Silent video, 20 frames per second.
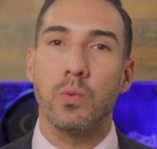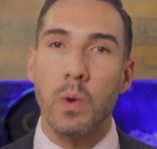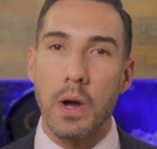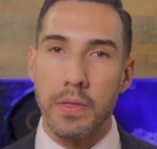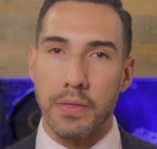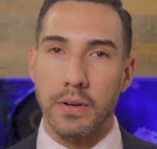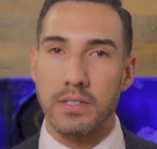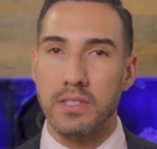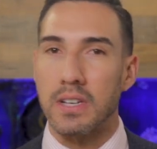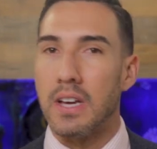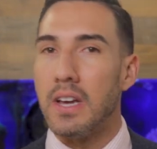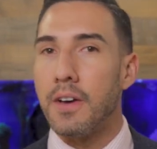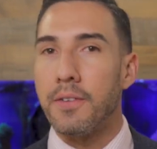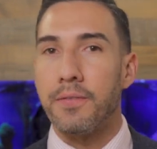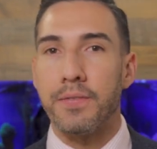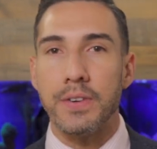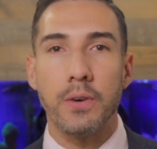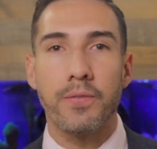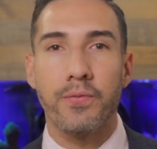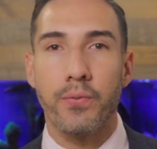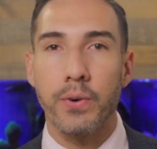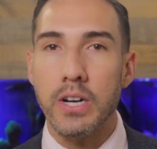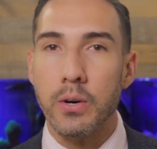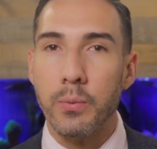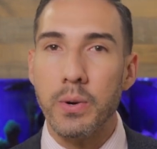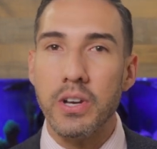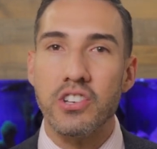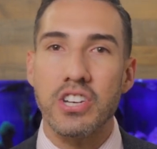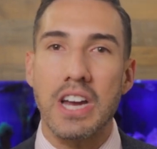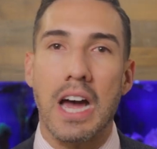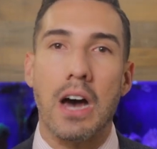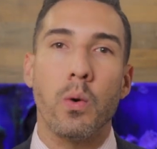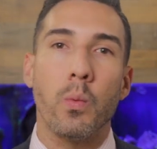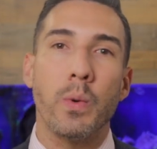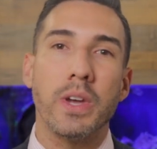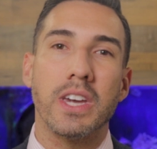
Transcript: with us, feel free to reach out.